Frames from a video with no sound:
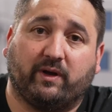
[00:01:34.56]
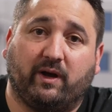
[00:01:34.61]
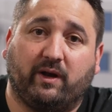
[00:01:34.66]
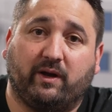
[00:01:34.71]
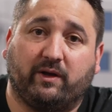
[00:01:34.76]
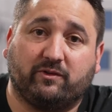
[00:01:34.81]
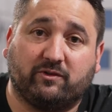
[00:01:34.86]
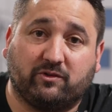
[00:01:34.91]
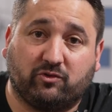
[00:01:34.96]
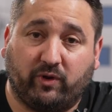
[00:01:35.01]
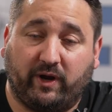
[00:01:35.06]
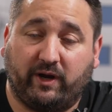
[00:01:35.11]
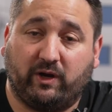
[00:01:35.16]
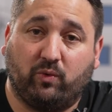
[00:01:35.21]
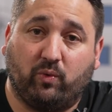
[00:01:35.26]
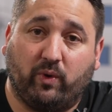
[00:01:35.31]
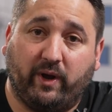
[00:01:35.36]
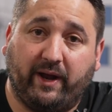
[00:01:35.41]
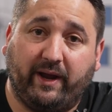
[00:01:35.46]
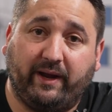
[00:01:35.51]
color straight
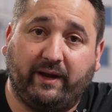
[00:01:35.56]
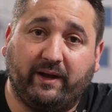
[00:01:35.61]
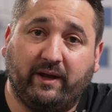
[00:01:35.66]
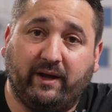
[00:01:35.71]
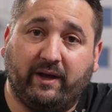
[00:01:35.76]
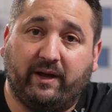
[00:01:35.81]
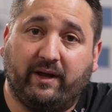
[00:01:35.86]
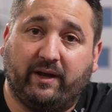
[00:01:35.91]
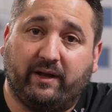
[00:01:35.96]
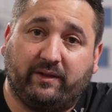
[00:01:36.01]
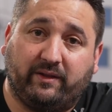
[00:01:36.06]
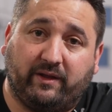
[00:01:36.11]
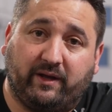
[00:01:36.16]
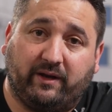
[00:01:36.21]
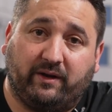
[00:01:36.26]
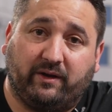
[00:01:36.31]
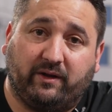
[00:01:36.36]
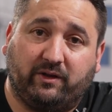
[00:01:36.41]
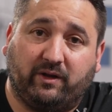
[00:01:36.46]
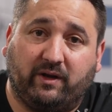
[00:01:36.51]
away,
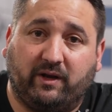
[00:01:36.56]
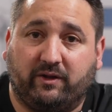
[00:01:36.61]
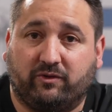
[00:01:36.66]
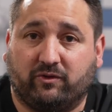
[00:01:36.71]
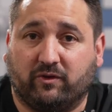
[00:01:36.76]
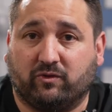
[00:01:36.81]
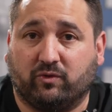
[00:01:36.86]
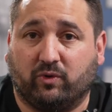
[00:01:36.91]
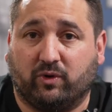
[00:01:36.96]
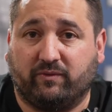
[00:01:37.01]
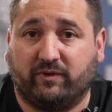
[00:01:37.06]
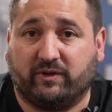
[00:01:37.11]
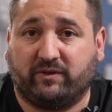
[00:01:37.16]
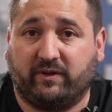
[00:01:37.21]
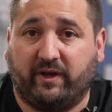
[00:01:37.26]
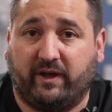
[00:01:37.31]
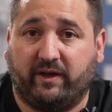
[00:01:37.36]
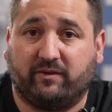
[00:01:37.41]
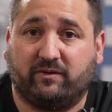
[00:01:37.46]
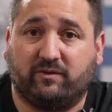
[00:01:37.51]
then you need to sort of
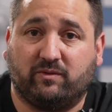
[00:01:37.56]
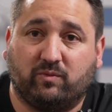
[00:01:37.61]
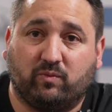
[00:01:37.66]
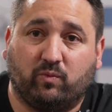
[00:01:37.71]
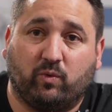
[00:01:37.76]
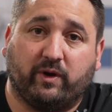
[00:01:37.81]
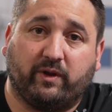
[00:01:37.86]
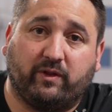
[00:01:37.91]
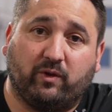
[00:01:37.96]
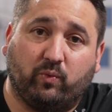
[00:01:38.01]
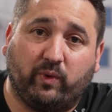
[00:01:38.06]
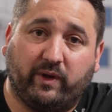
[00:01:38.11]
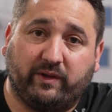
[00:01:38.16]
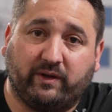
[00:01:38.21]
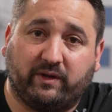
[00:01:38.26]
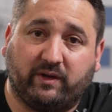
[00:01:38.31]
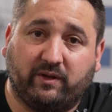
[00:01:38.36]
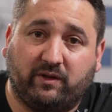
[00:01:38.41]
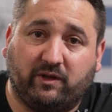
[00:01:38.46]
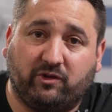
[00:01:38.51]
assess what are the
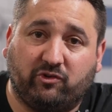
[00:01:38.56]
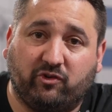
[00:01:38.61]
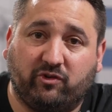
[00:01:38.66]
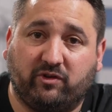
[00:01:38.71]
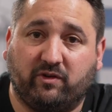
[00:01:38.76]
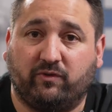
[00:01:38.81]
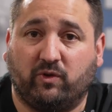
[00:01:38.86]
weather conditions.